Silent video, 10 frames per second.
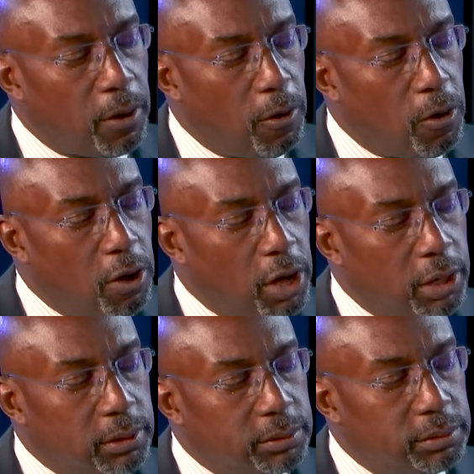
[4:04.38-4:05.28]

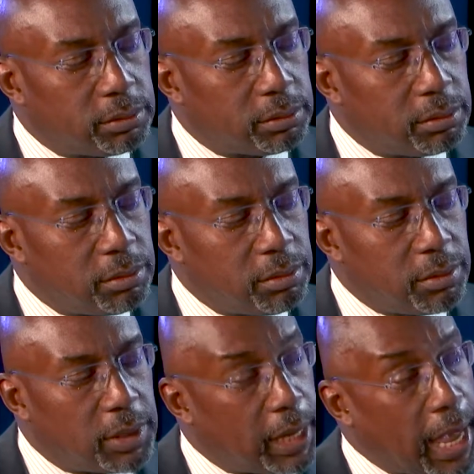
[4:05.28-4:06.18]
on
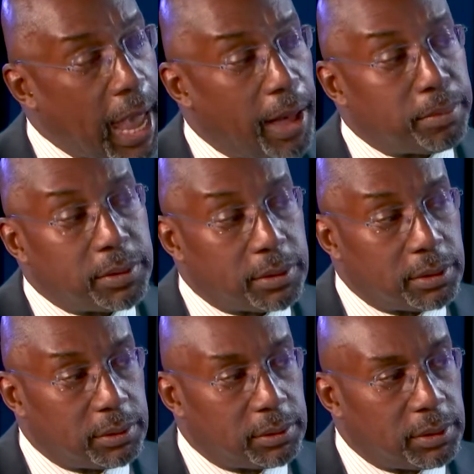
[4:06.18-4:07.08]
the gaps
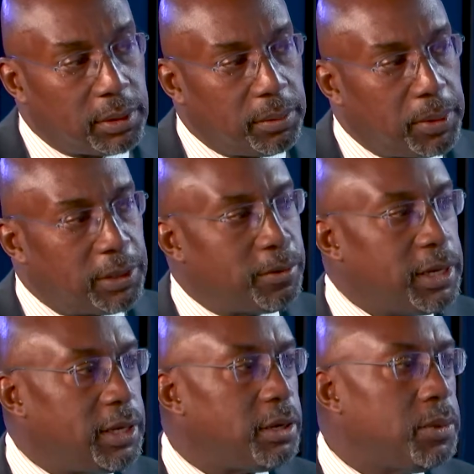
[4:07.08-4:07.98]

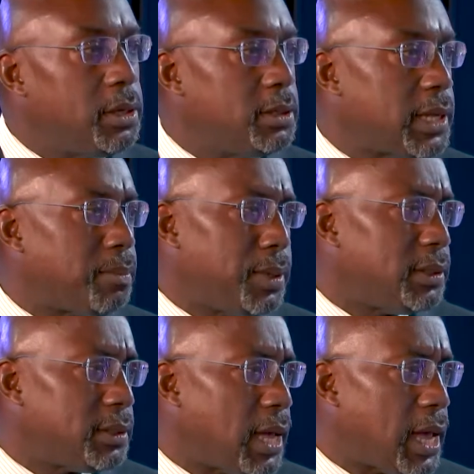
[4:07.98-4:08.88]
between communities like
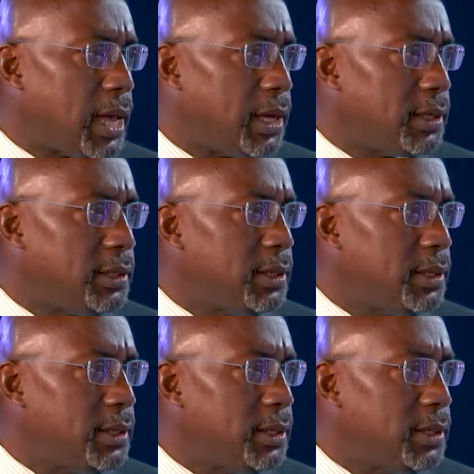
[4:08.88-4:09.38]
Bed-Stuy,